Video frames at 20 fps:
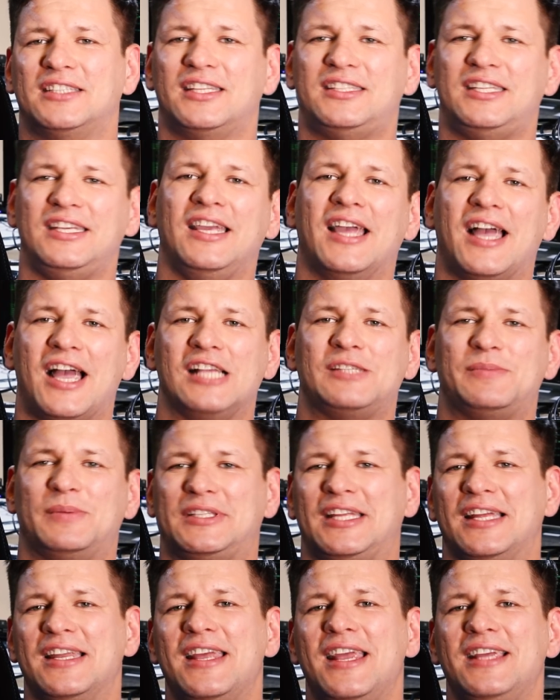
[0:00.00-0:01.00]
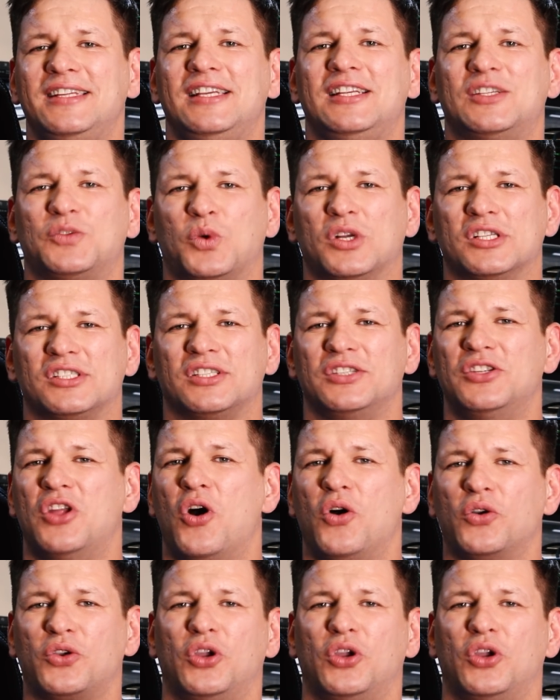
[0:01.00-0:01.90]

the TIs, but 1080s was no